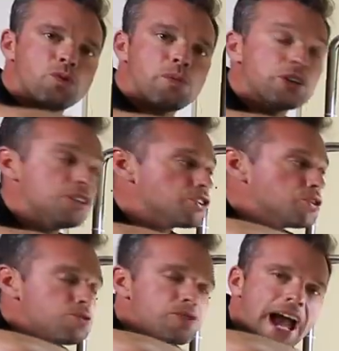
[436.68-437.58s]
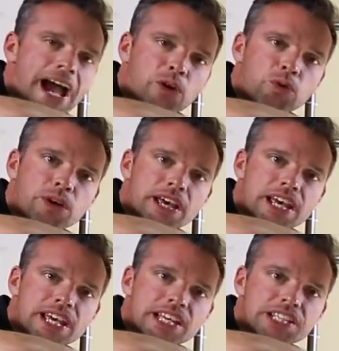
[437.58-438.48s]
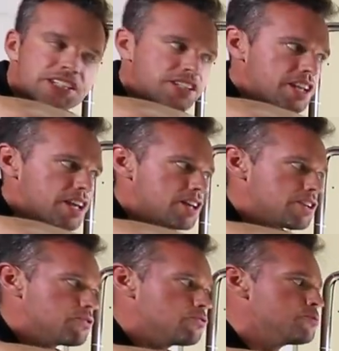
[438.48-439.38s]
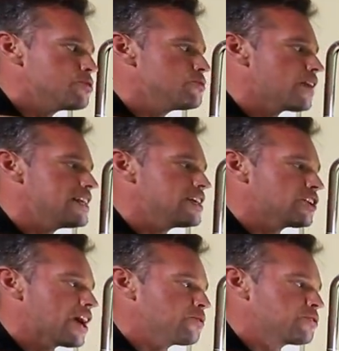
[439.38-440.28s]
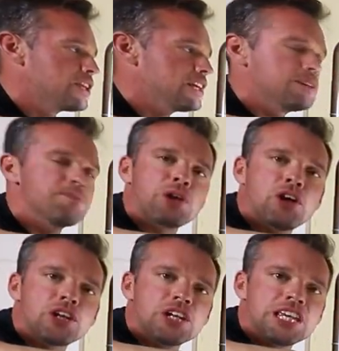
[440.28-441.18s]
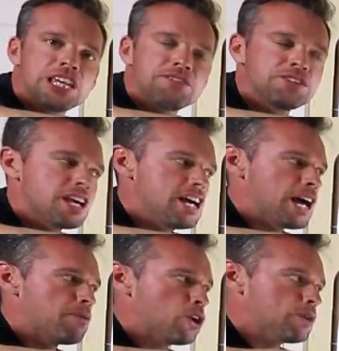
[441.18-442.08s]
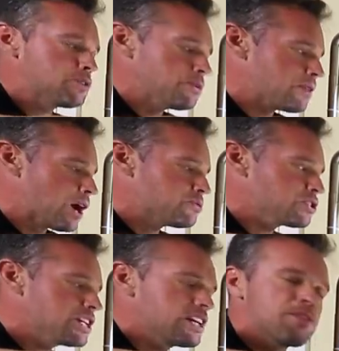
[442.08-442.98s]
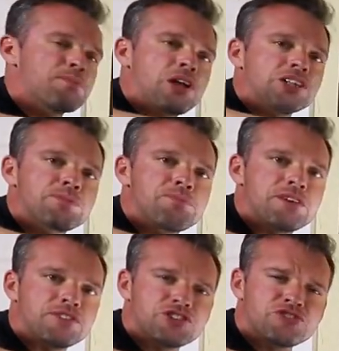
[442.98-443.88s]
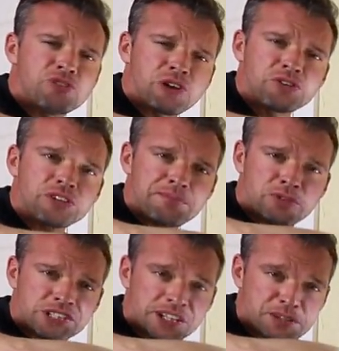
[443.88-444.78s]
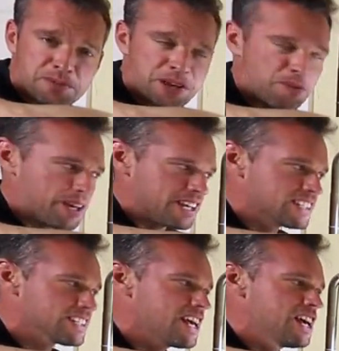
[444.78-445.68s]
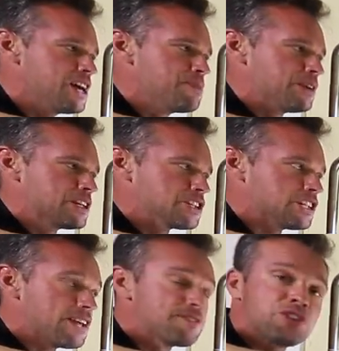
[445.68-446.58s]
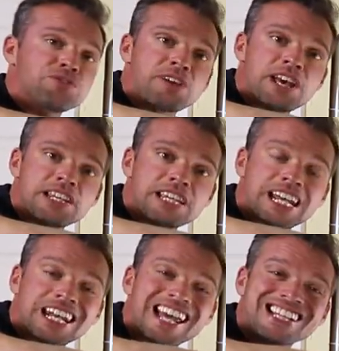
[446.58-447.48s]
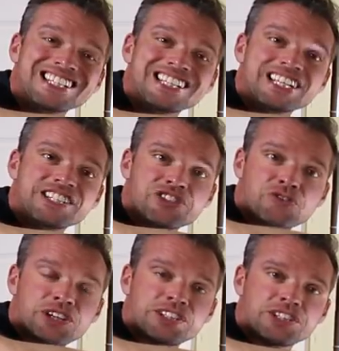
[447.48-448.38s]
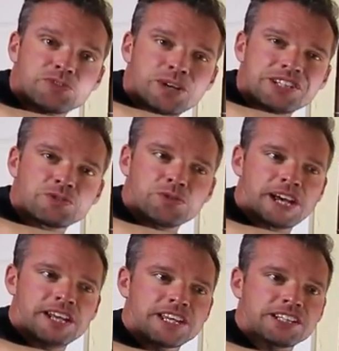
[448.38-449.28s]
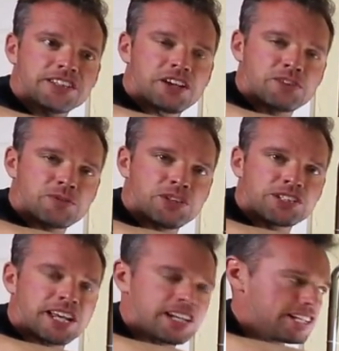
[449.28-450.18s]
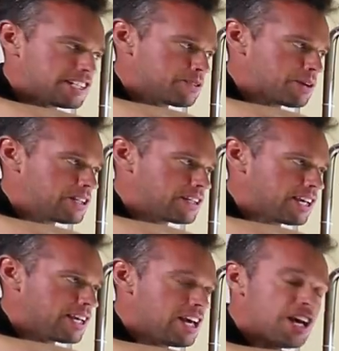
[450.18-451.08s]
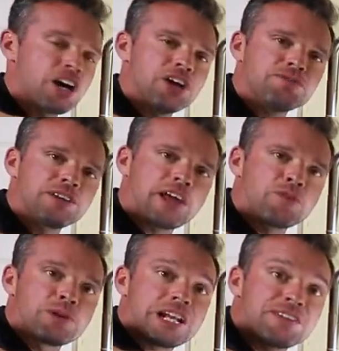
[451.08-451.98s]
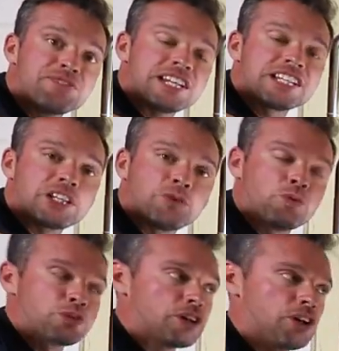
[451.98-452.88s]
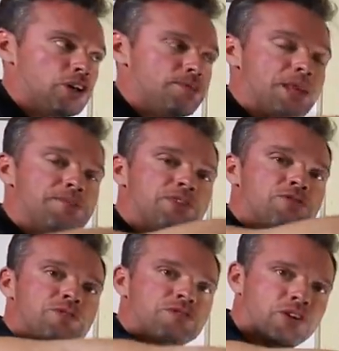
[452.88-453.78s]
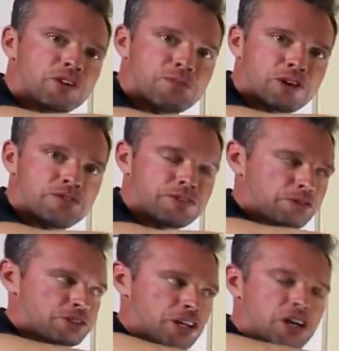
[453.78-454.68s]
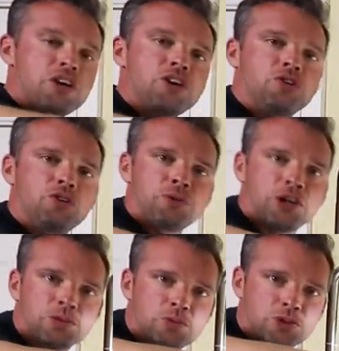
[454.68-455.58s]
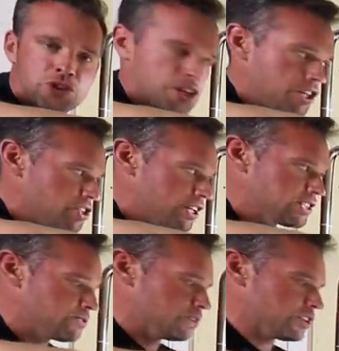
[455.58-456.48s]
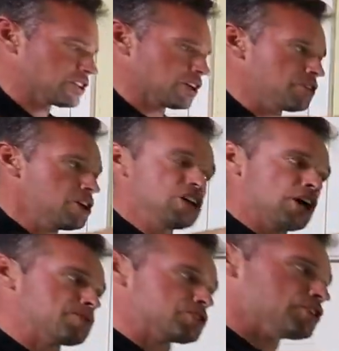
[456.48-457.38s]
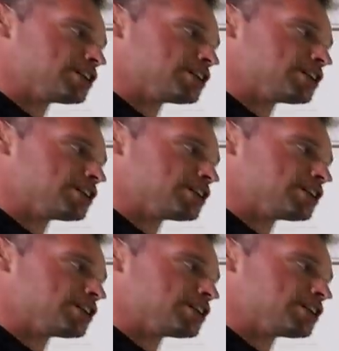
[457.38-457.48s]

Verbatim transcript: What I'm going to do now is remove any unhealthy plant leaves. And while I'm doing that, I'm just gonna give the plants a bit of a stroke. That might sound a bit weird, but it just lifts off any collected detritus, waste organics that otherwise can lead to algae. Hopefully that will be lifted into the water column and then be removed either by the filter or by the water change later on. So I'm just